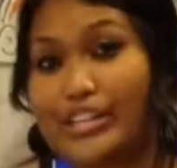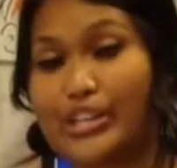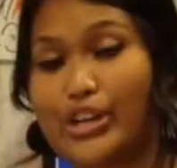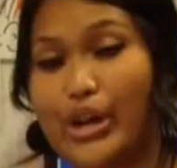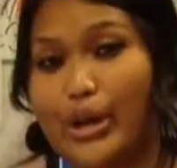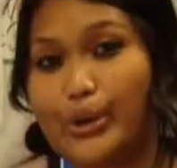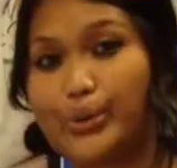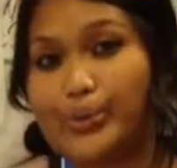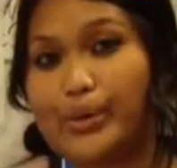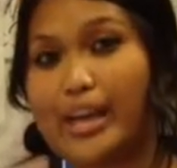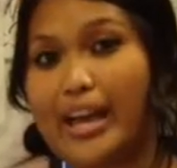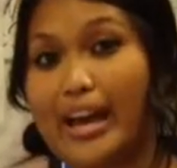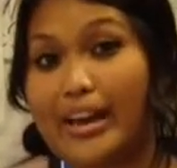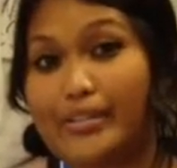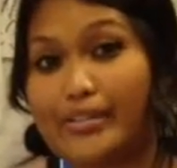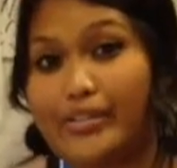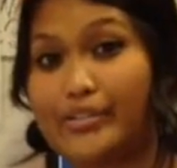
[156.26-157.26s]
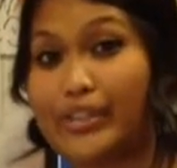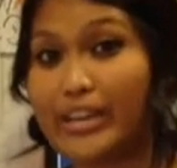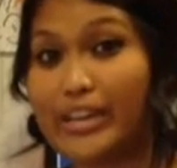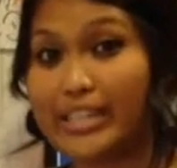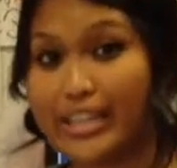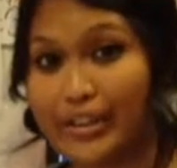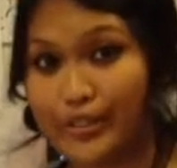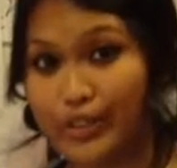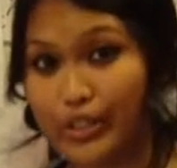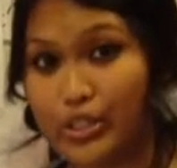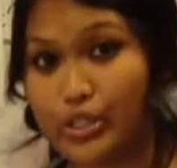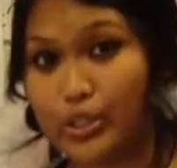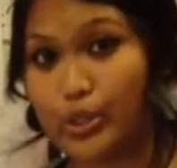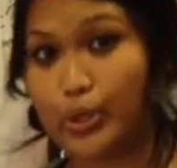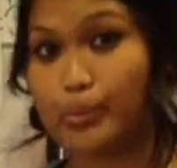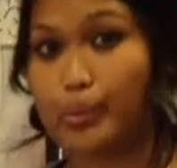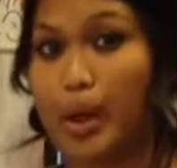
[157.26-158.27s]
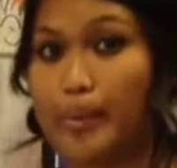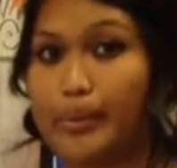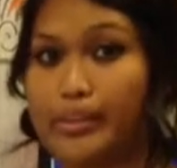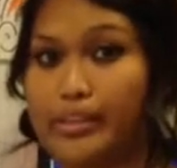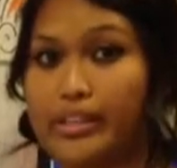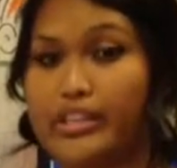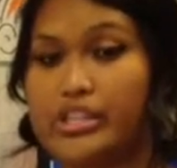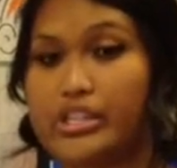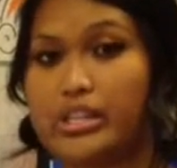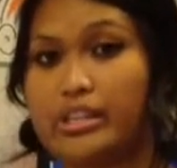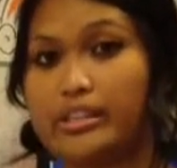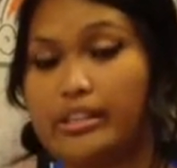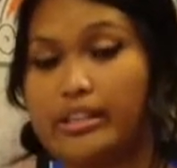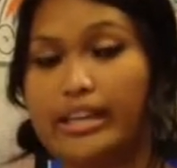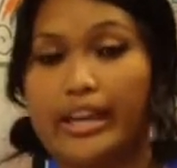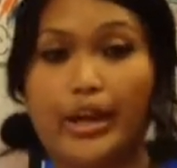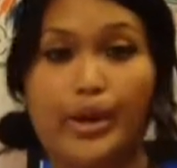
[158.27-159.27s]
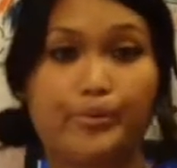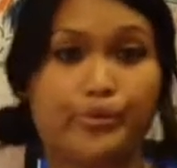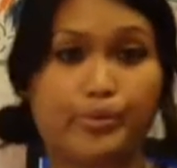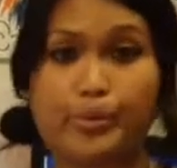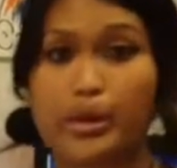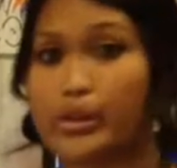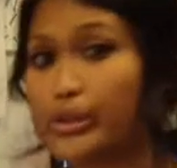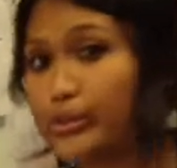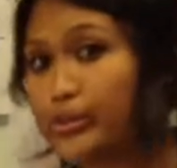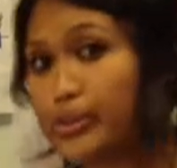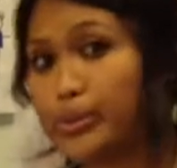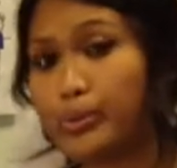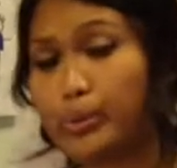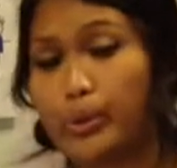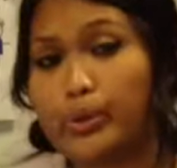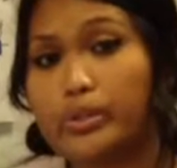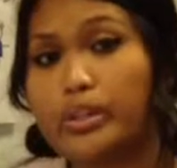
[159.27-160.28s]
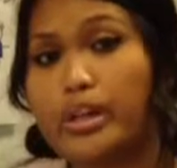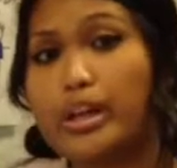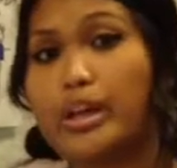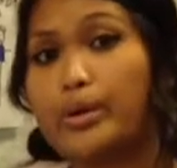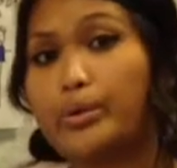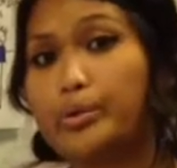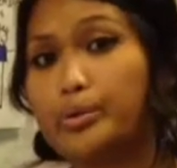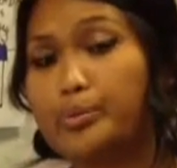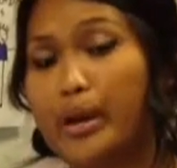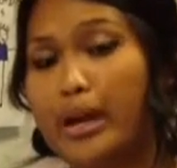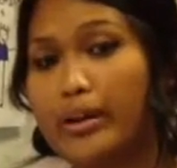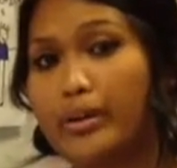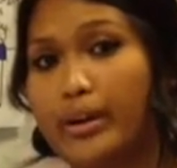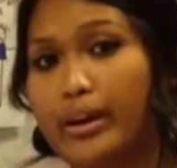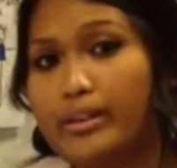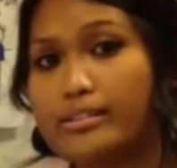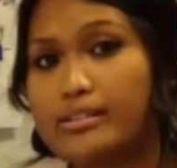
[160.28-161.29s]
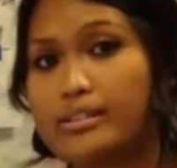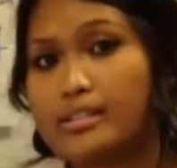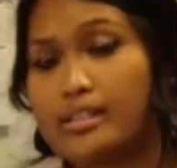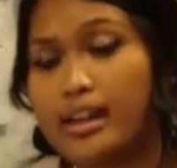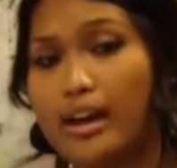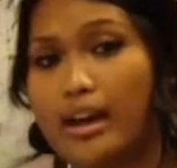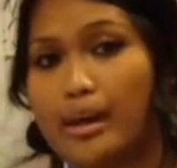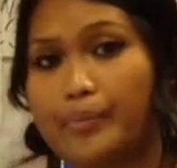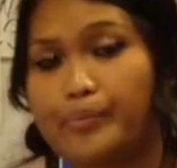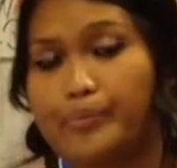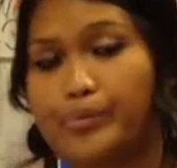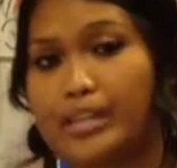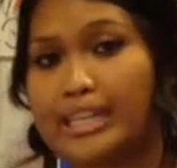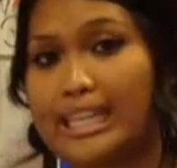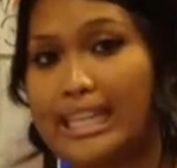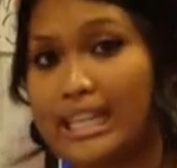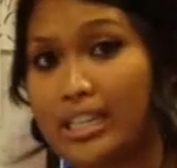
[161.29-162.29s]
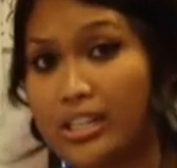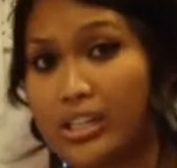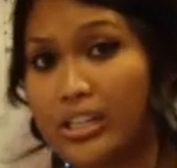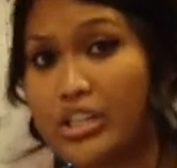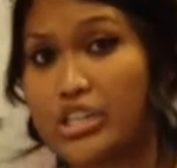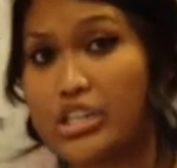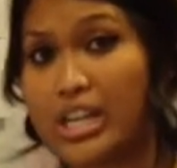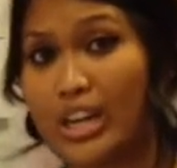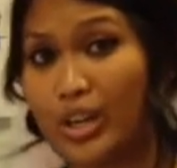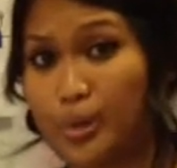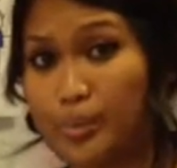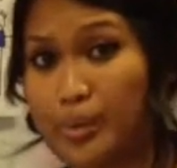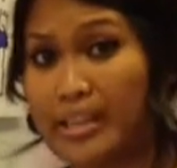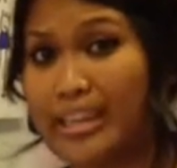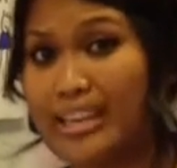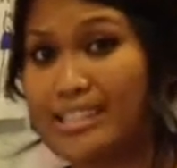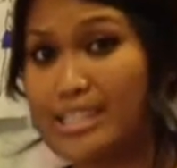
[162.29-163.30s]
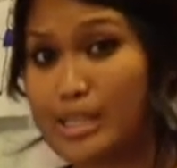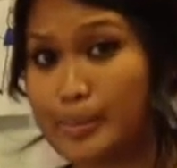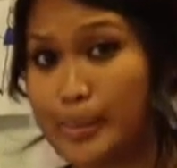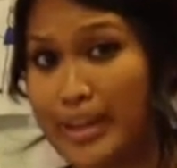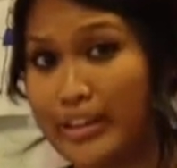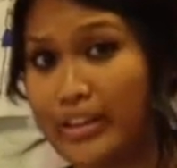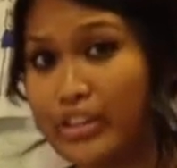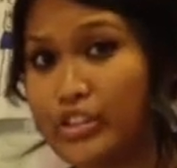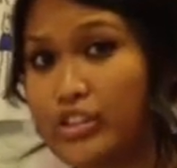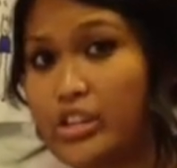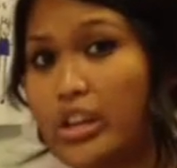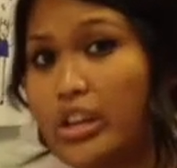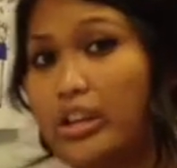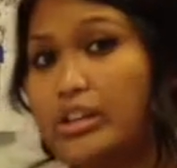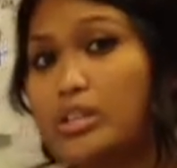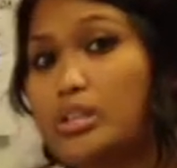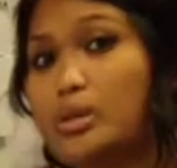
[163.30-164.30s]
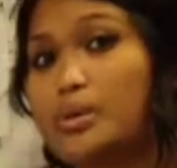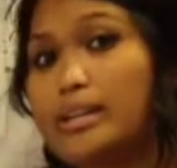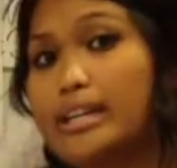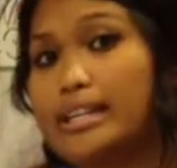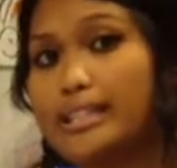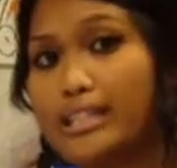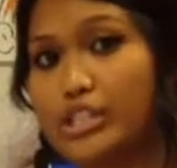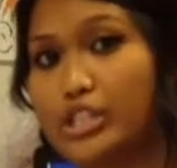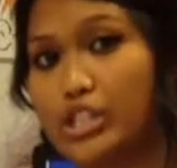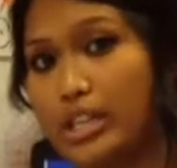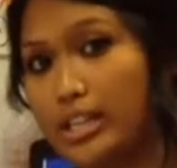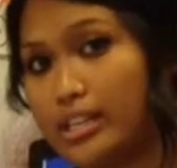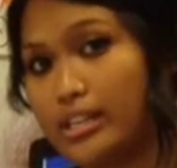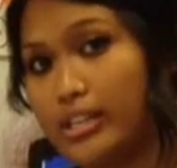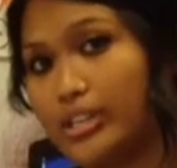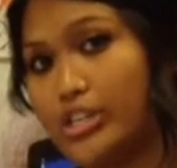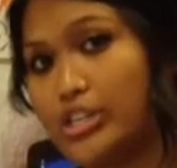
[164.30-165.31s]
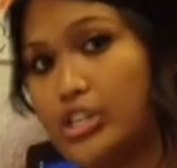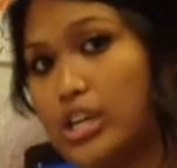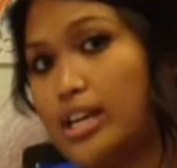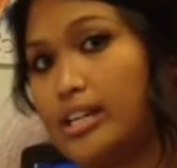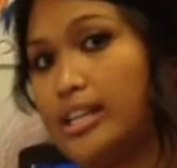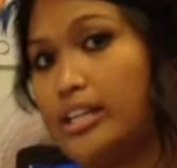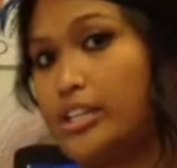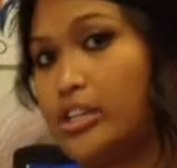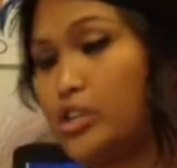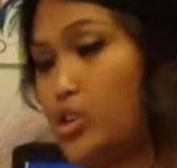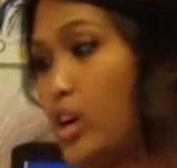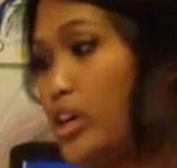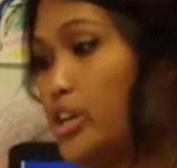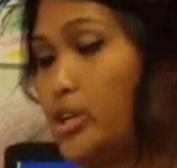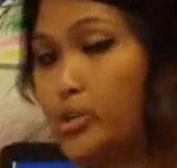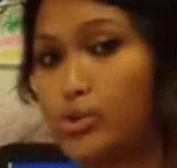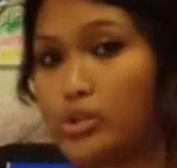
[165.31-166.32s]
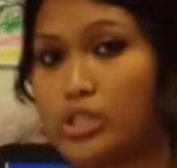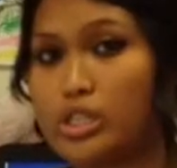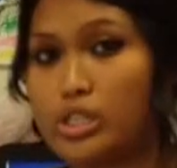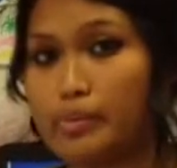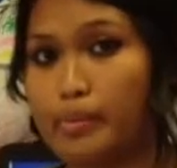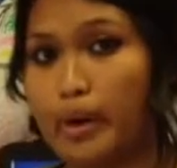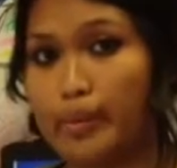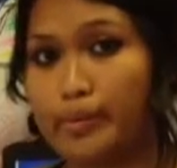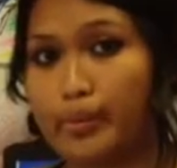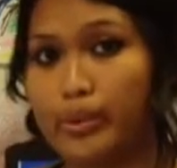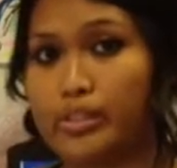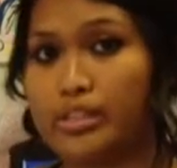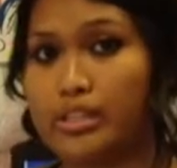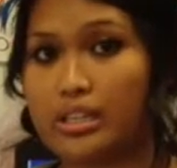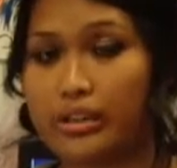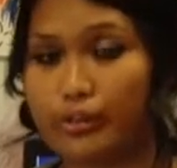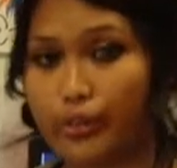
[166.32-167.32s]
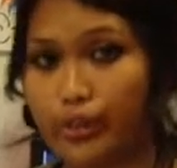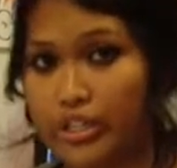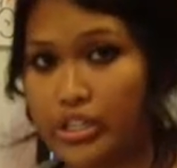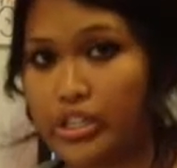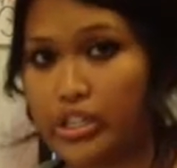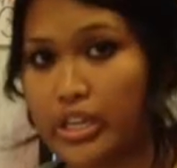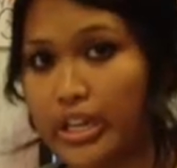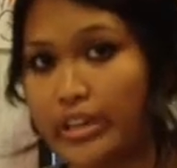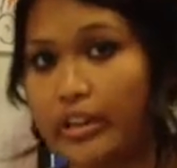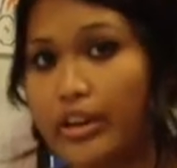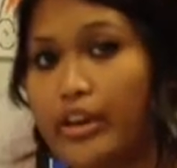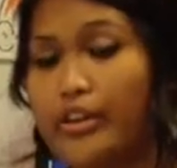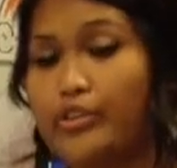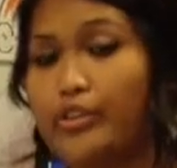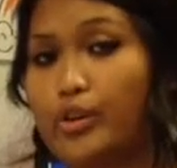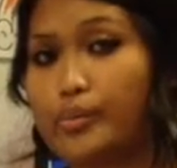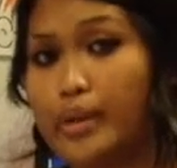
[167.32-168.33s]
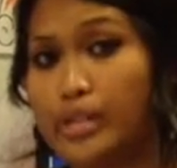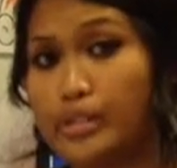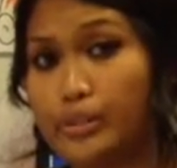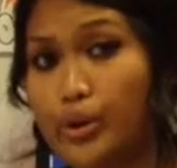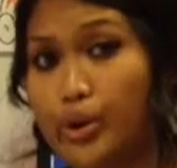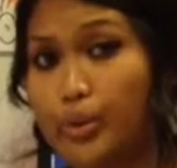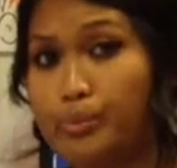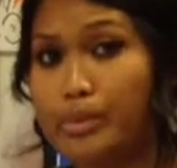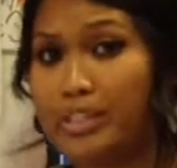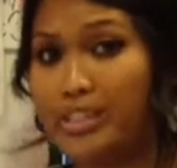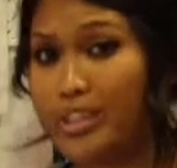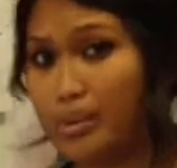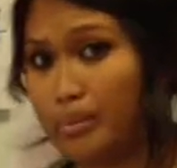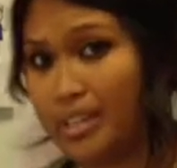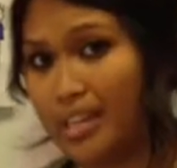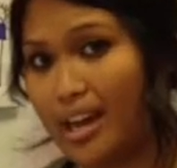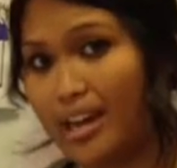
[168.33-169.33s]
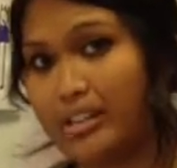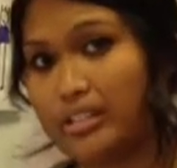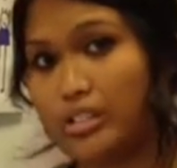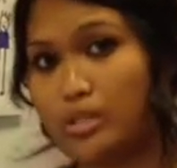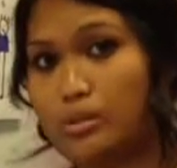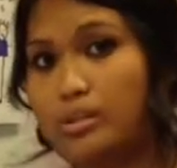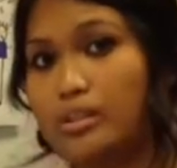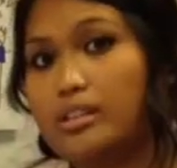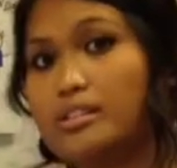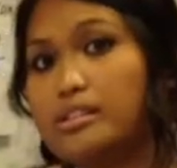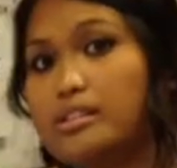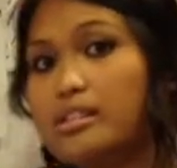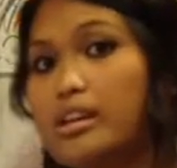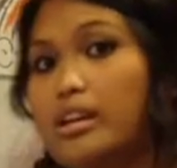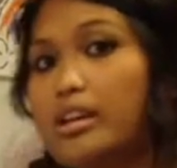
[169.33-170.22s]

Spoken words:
Qatar, we have a very diverse student population. They come from all over the world with backgrounds in English, Arabic, and Spanish. So when I teach English, I like to try to use the smart board to differentiate from my low, medium, and high students.